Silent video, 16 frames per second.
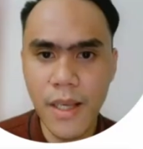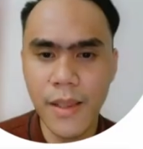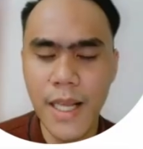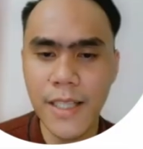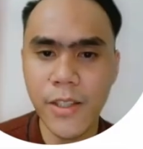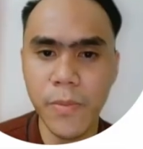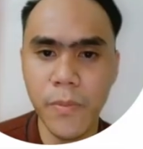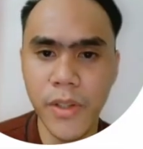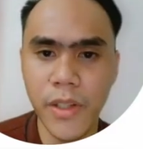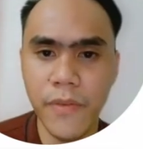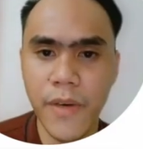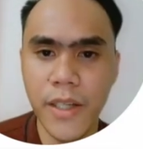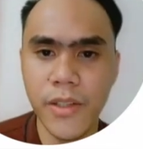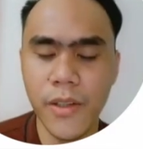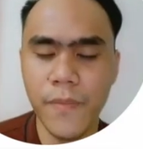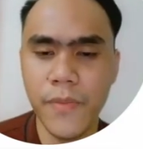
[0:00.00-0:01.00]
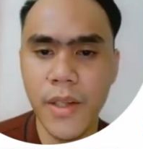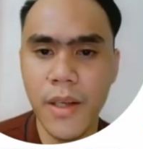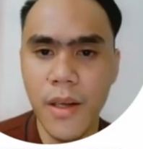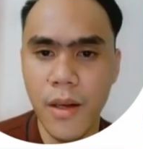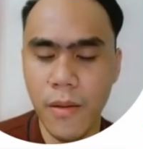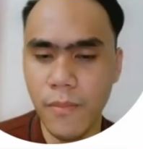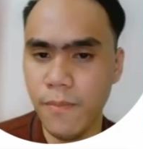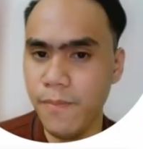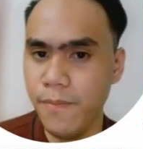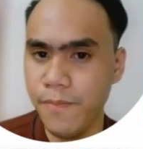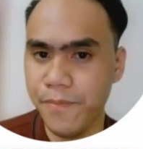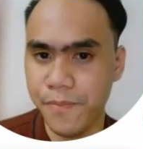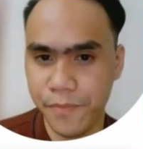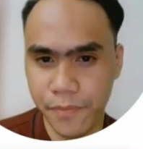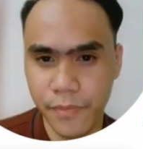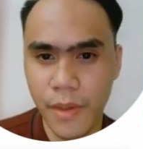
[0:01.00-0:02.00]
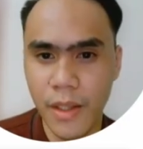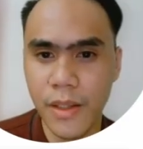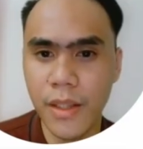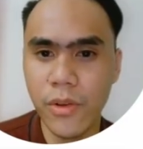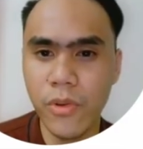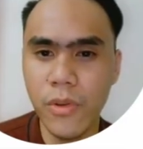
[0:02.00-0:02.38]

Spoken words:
task motivation. The